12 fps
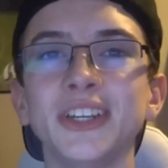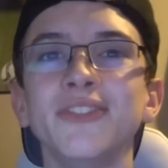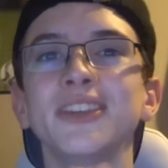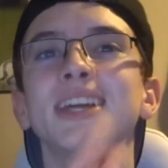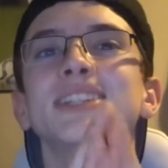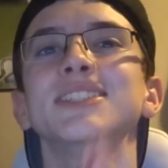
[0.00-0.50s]
If
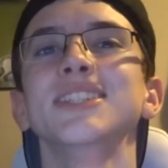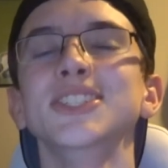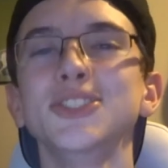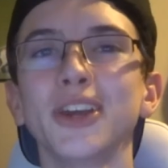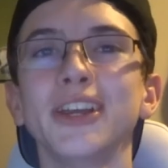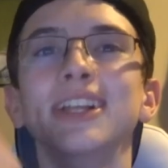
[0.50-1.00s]
you guys did
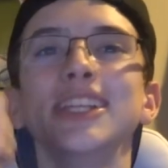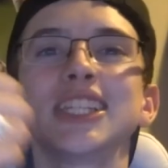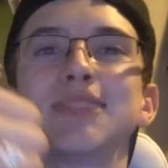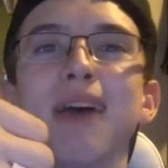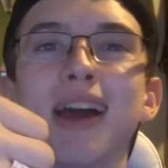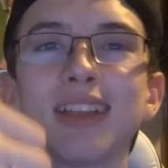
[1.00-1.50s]
enjoy,
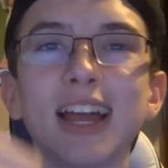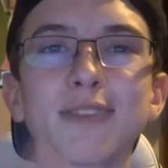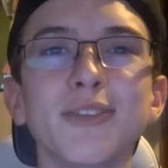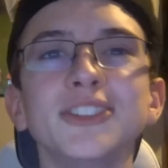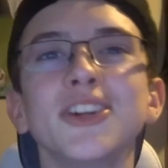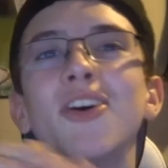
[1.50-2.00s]
smack like
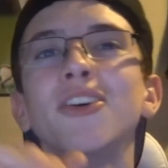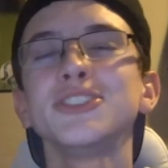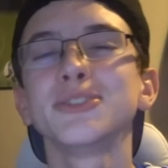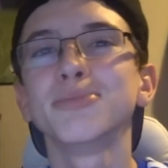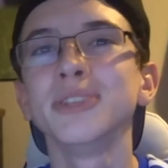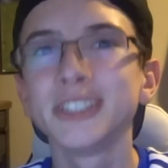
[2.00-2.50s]
buttons, always
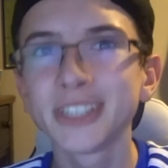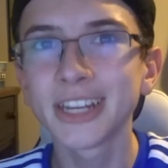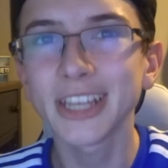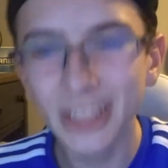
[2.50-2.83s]
appreciate it.